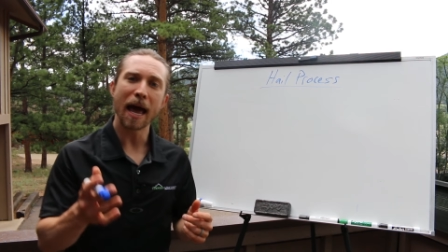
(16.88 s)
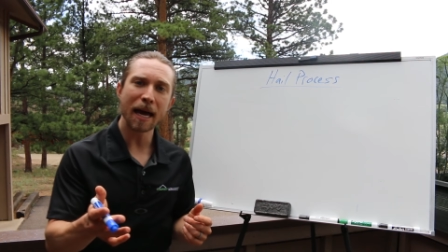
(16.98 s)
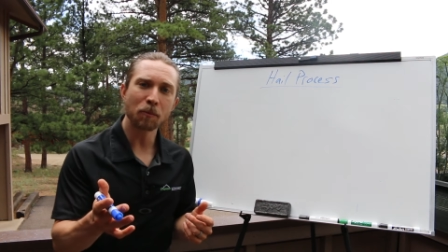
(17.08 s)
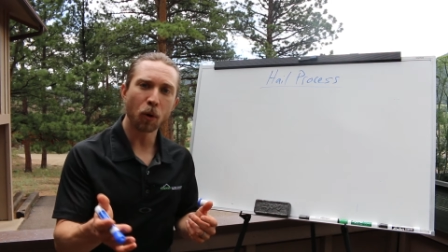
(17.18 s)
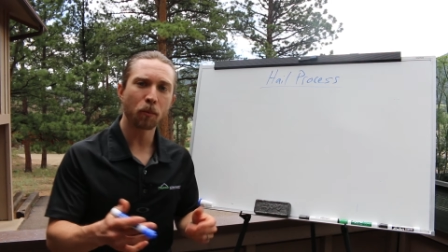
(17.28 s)

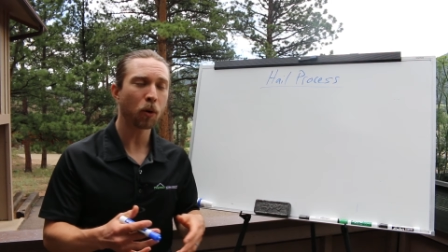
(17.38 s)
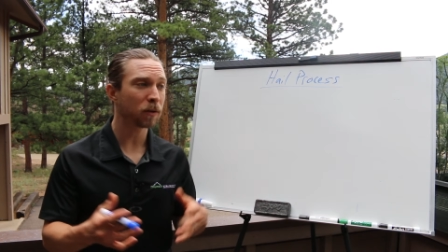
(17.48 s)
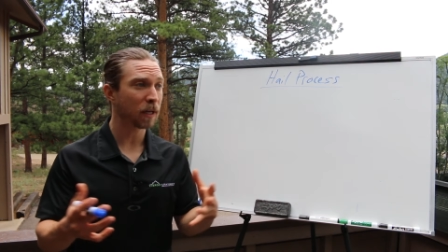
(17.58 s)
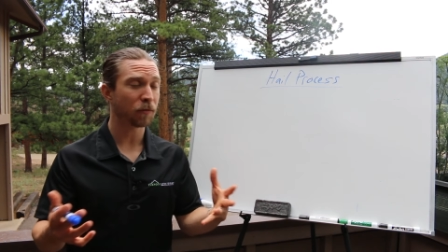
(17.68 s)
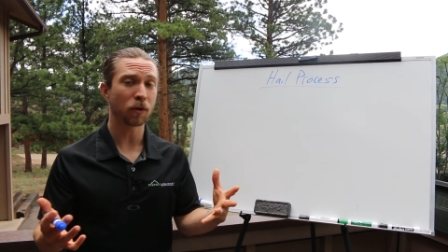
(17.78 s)
And more
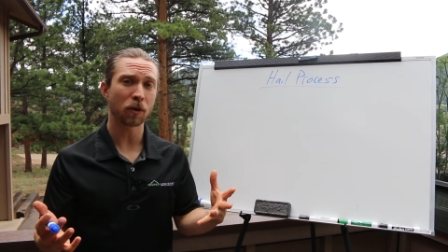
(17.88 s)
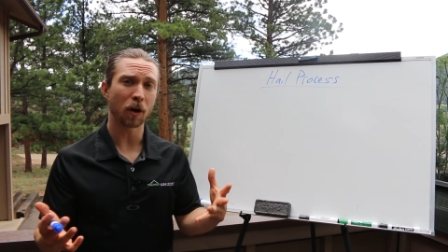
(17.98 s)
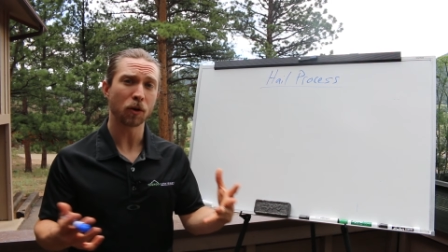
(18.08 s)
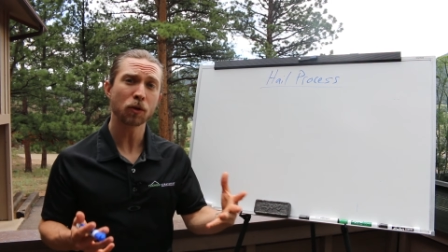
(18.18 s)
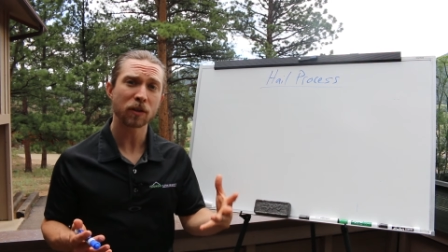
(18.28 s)
importantly, if you're
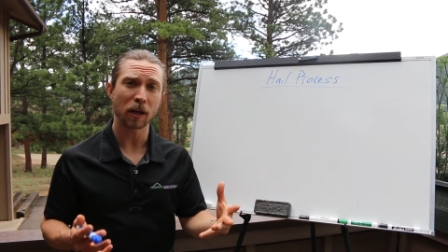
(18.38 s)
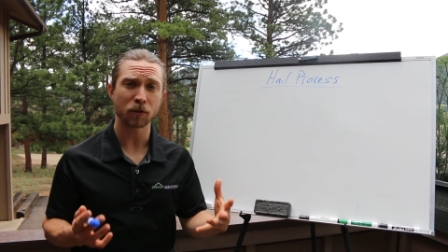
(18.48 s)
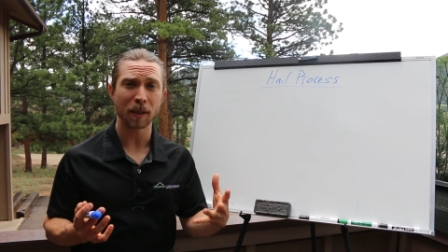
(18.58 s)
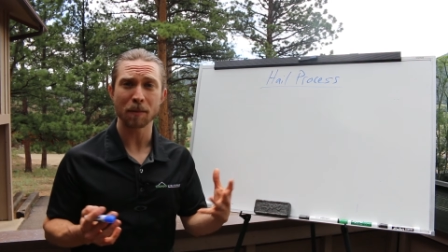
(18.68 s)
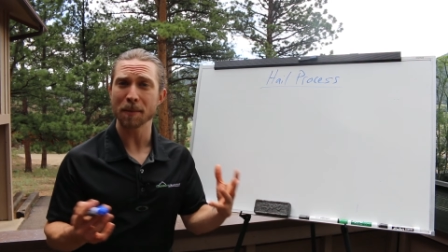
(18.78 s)
a new
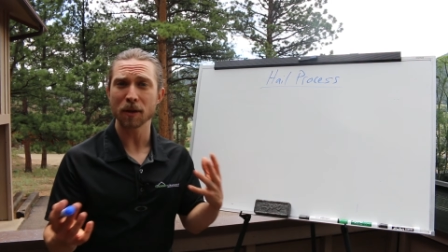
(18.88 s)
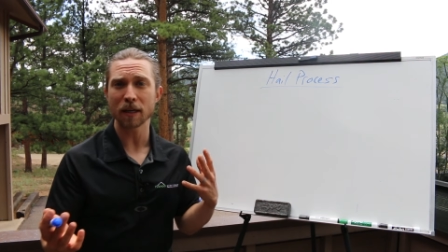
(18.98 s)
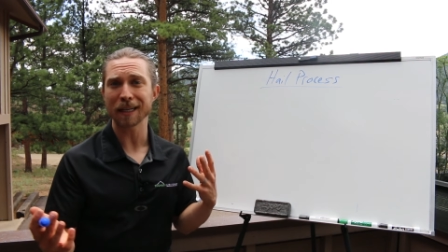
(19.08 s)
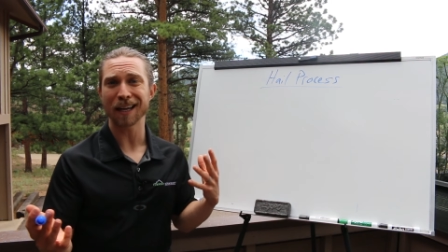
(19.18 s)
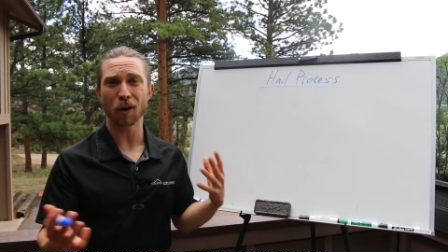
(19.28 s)
salesman, maybe you
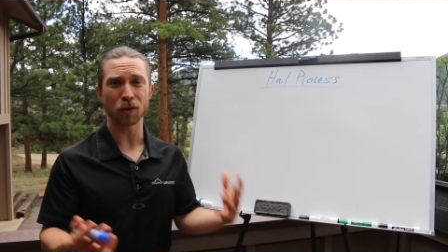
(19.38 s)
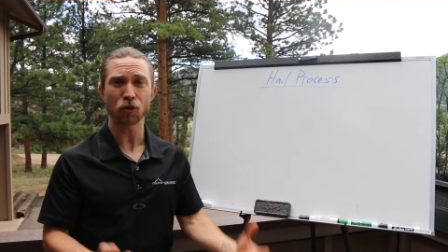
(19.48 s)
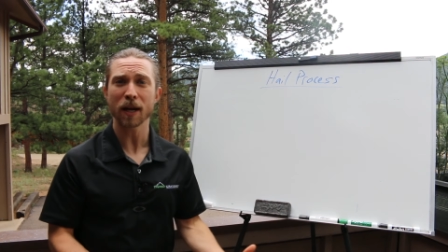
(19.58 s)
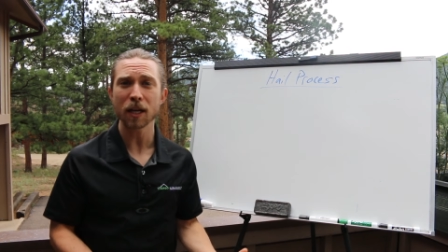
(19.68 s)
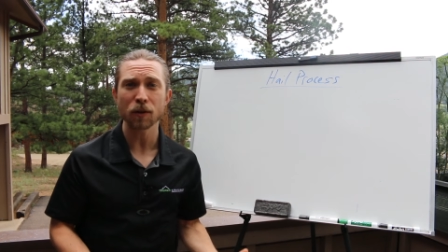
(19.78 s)
didn't get all the
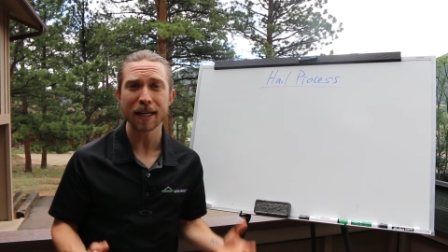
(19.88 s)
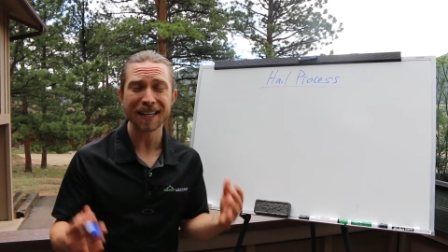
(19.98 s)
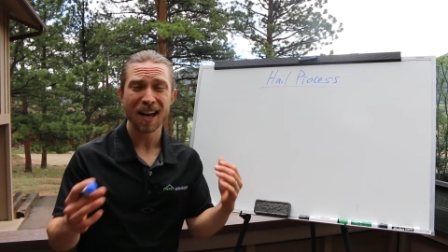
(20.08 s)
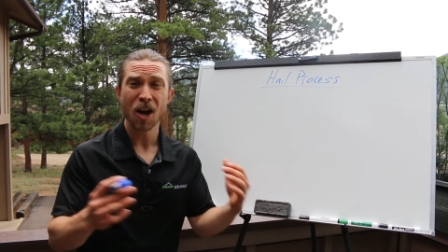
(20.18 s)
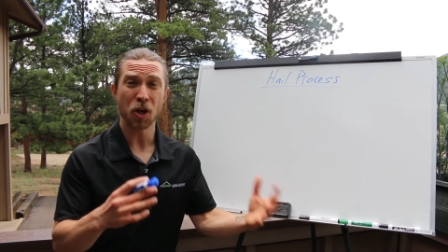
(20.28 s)
training you
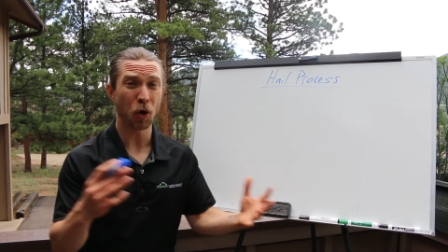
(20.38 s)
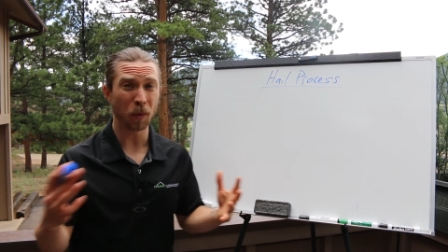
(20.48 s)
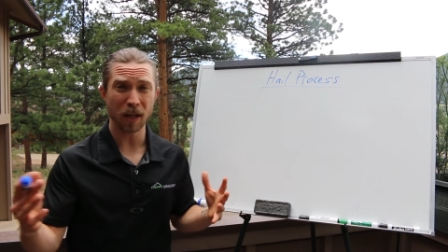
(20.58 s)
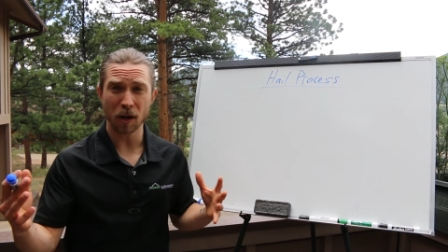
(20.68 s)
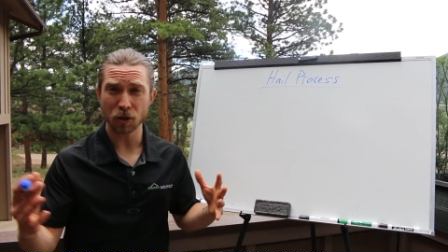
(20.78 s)
need, you don't
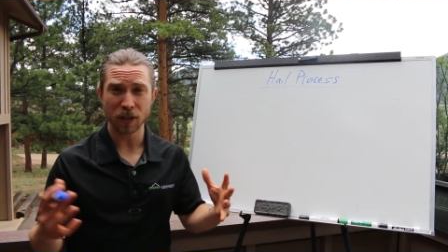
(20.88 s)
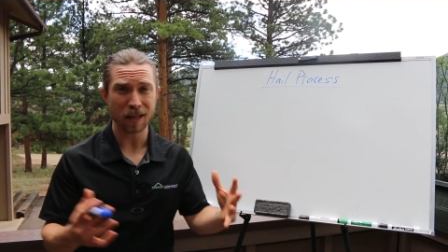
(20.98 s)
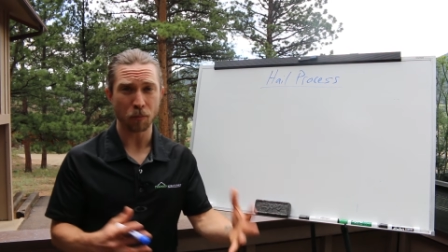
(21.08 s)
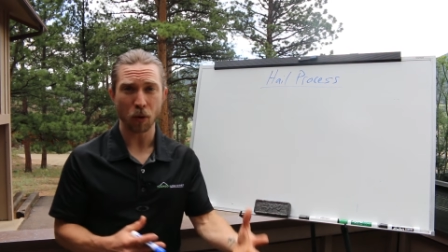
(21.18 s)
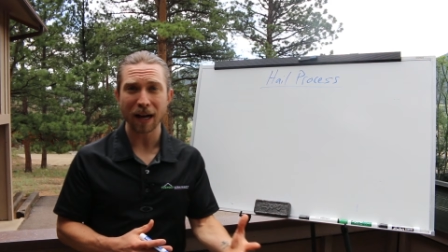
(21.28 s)
really
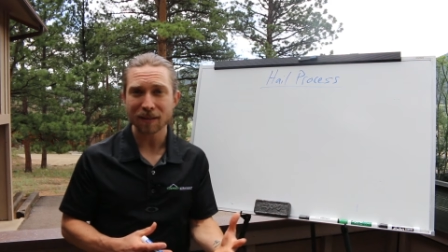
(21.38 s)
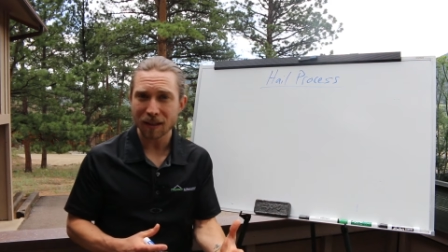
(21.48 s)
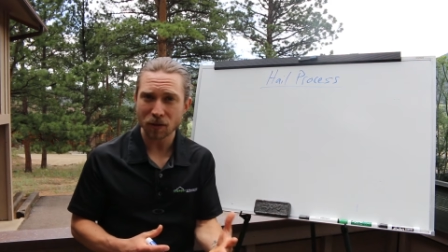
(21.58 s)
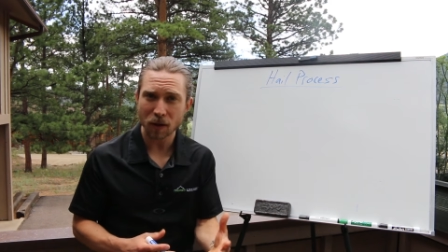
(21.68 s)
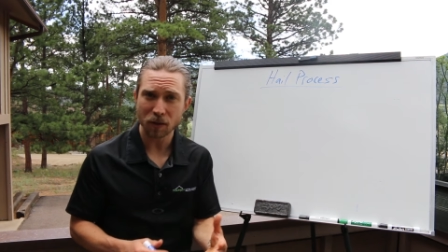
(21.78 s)
understand the
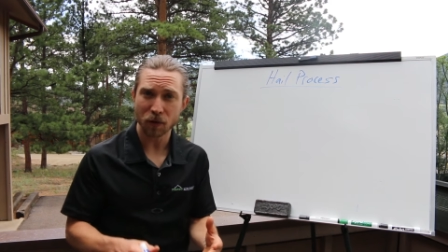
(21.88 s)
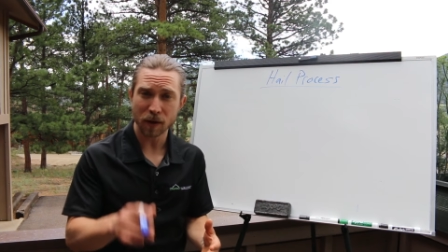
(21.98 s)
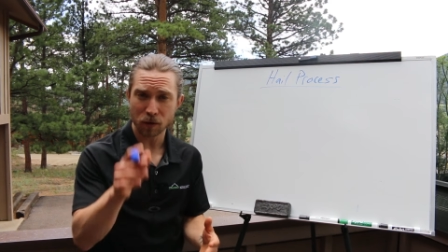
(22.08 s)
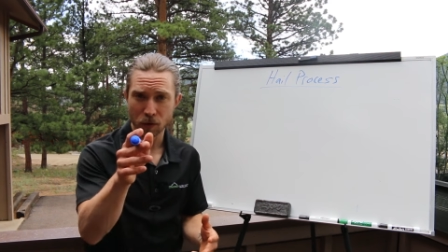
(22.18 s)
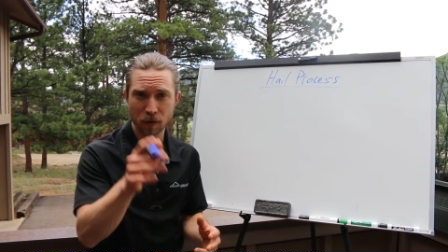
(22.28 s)
process start to
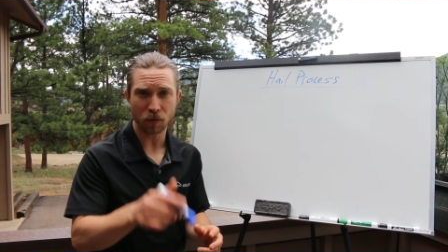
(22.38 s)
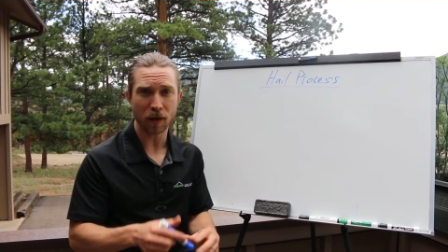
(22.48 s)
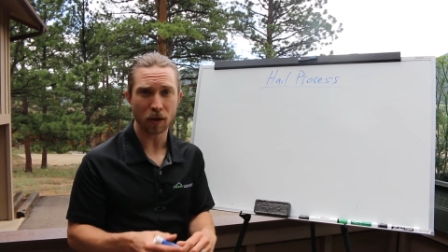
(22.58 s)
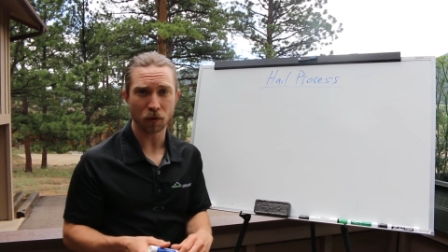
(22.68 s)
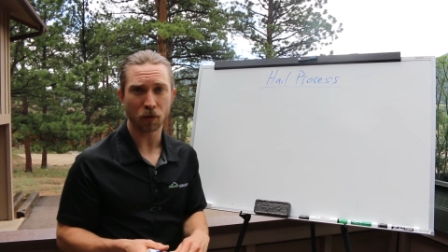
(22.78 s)
finish, so this
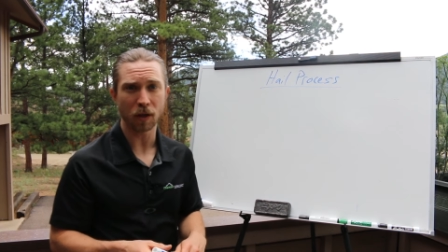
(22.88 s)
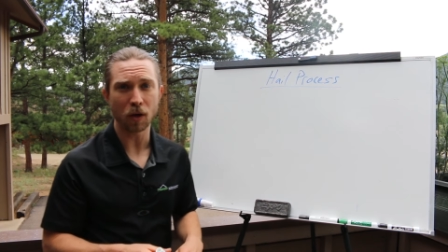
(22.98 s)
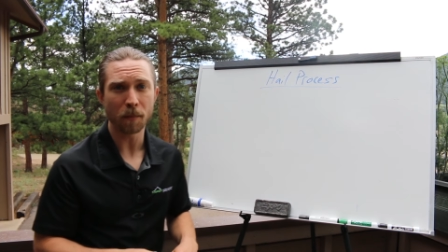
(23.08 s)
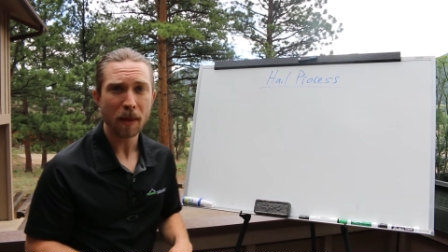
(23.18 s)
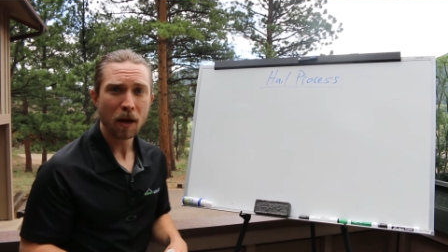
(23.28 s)
video is for you.